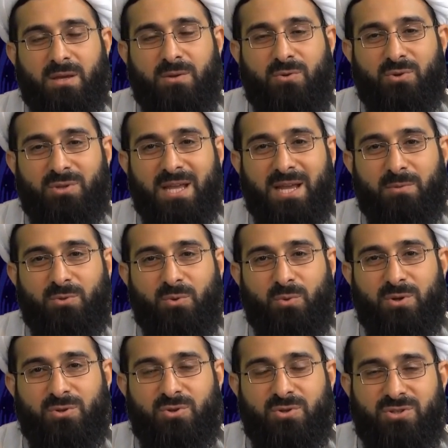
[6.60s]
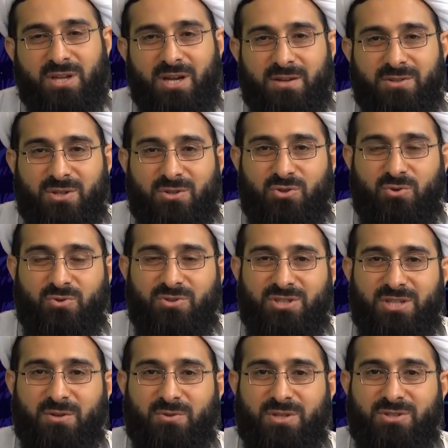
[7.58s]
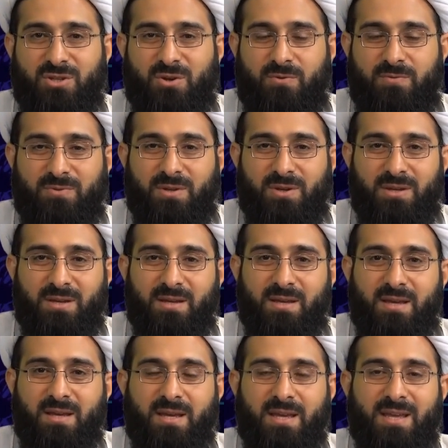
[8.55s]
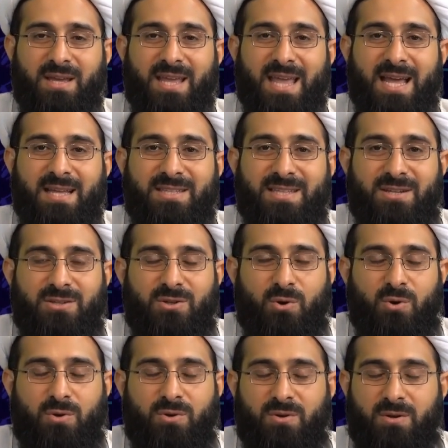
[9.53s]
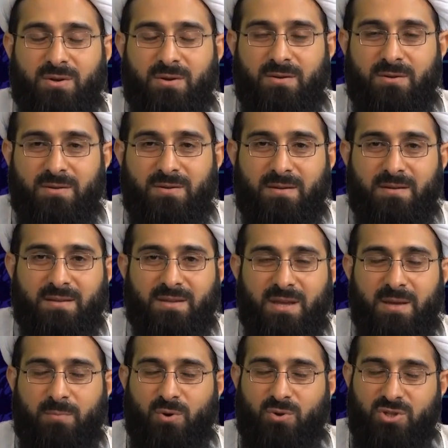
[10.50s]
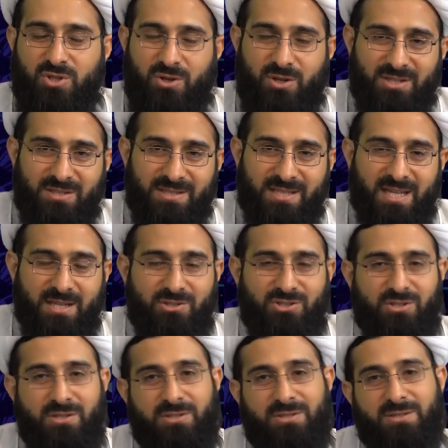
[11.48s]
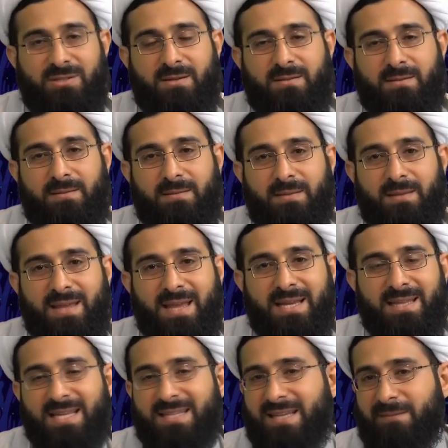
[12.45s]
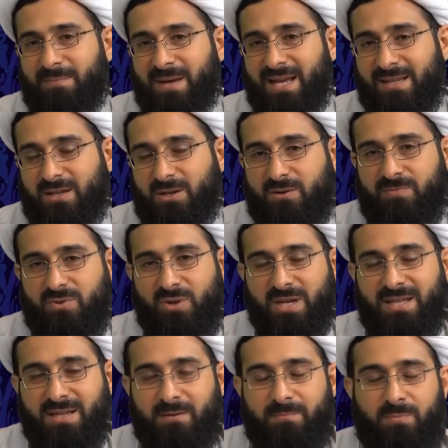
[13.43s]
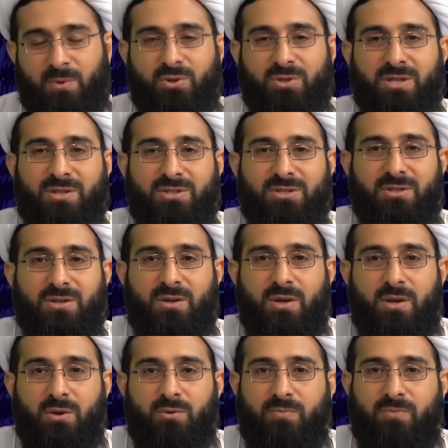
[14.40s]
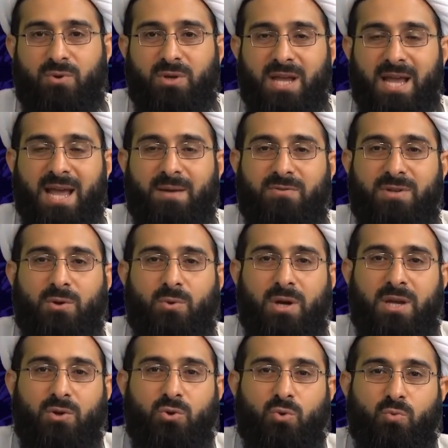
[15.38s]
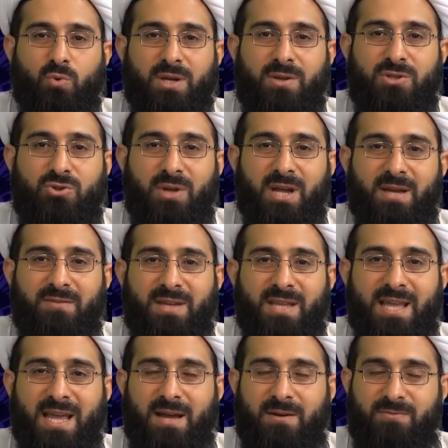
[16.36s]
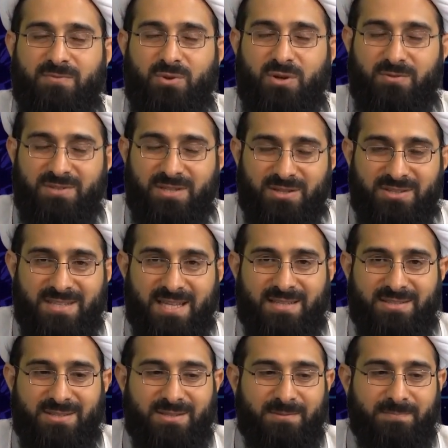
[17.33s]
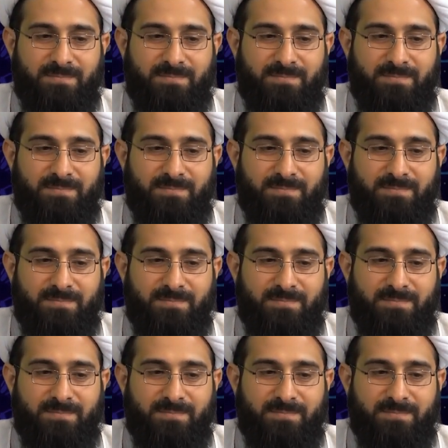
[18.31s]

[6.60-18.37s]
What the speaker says: Today we want to start a new series of classes on emotional intelligence. It is a matter of great importance for everyone who wants to have a life full of success.